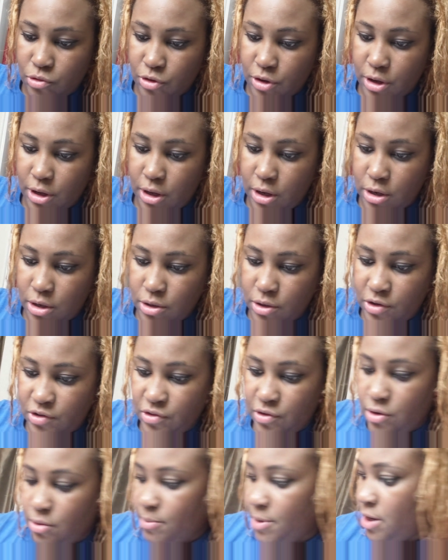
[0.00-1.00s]
So I got a
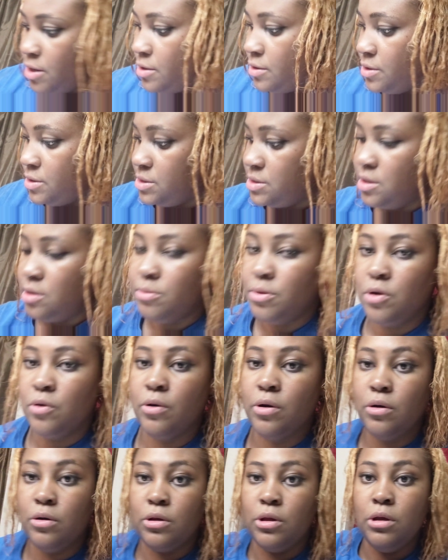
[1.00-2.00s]
decent amount of the cinnamon
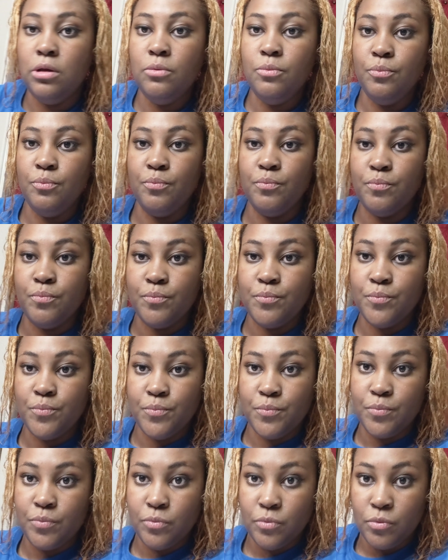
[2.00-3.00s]
oil in.
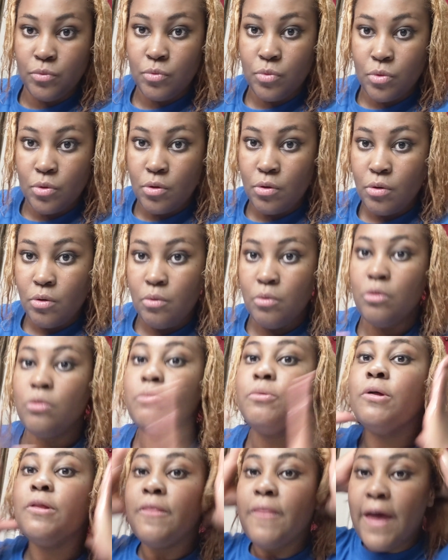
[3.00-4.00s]

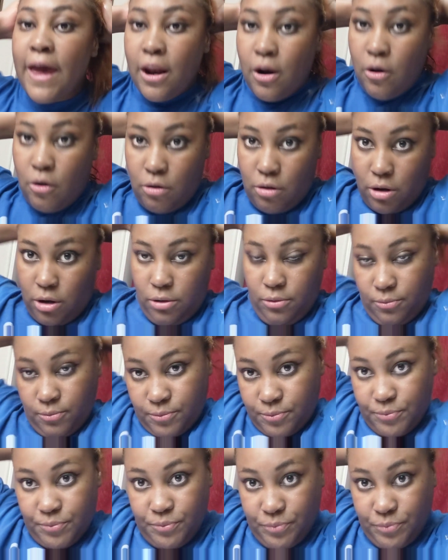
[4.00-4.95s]
We'll put that on.